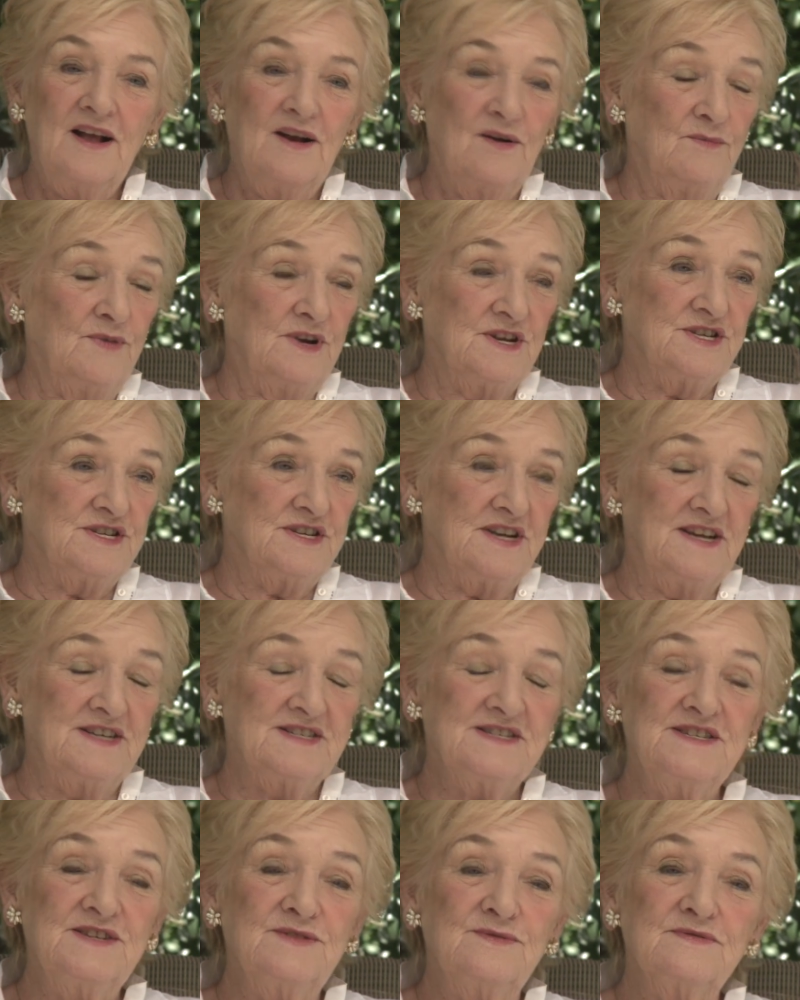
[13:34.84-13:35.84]
which is
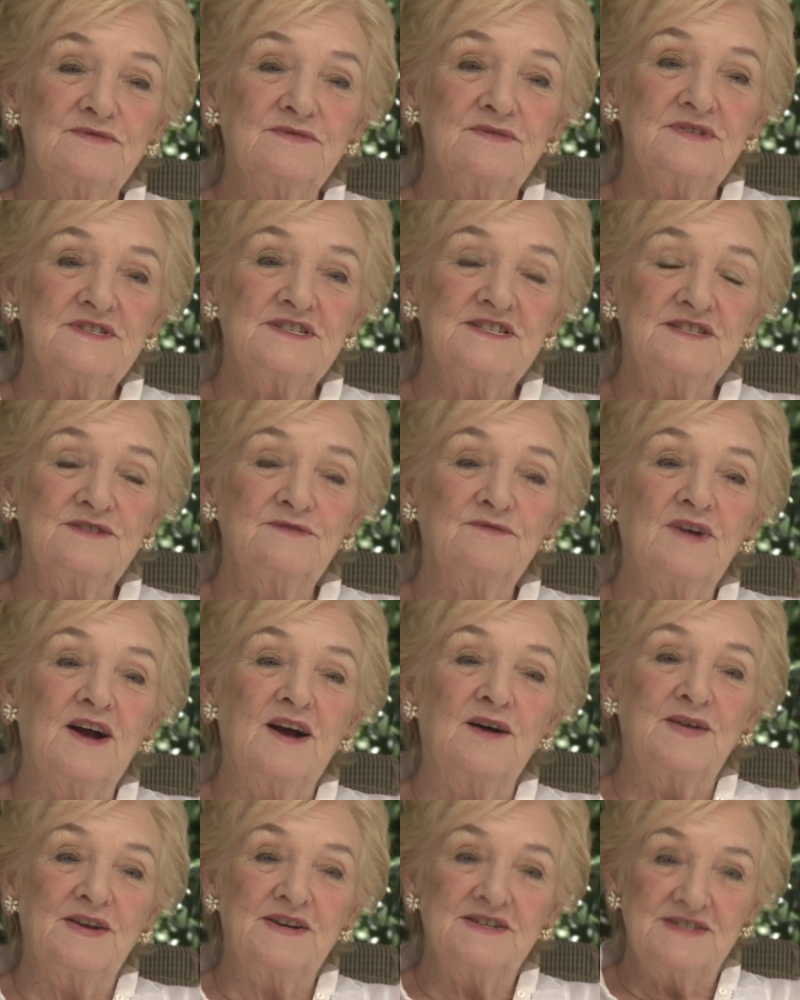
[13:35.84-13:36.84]
still
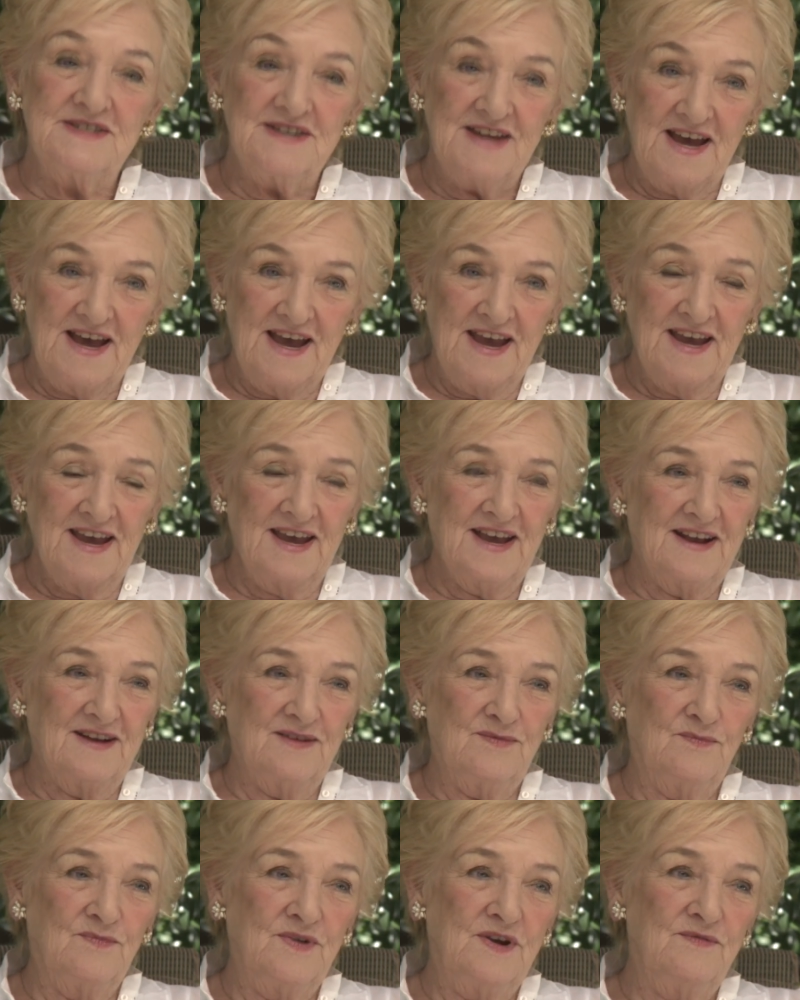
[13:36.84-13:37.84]
going today.
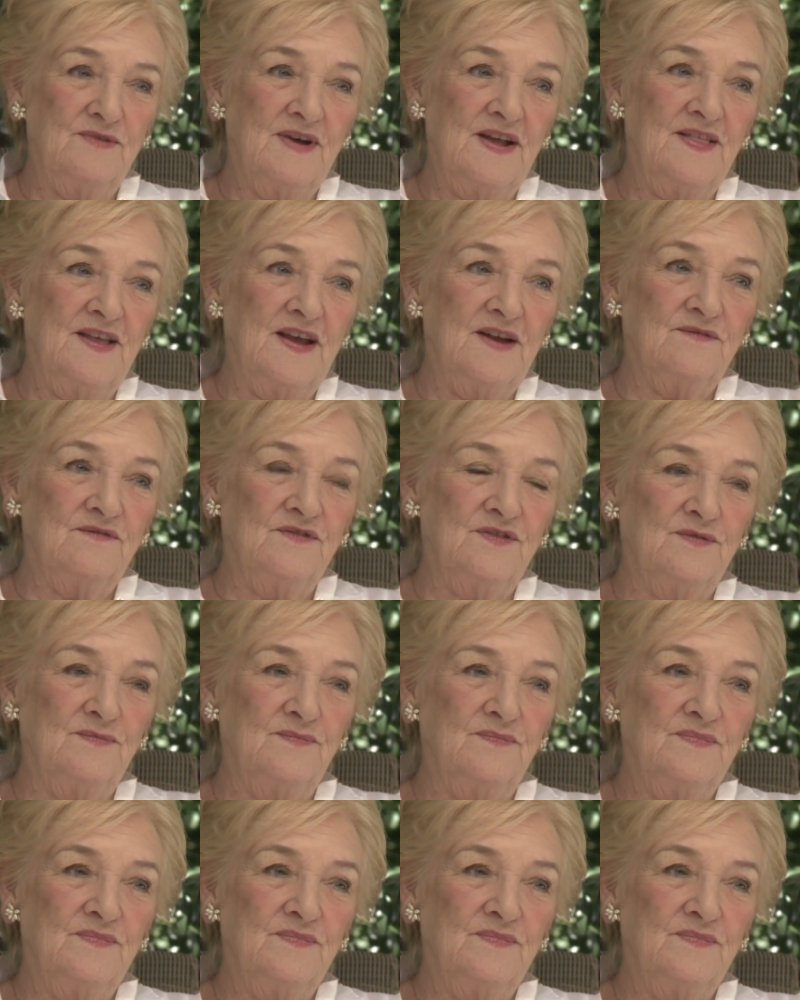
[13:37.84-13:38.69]
We ran that for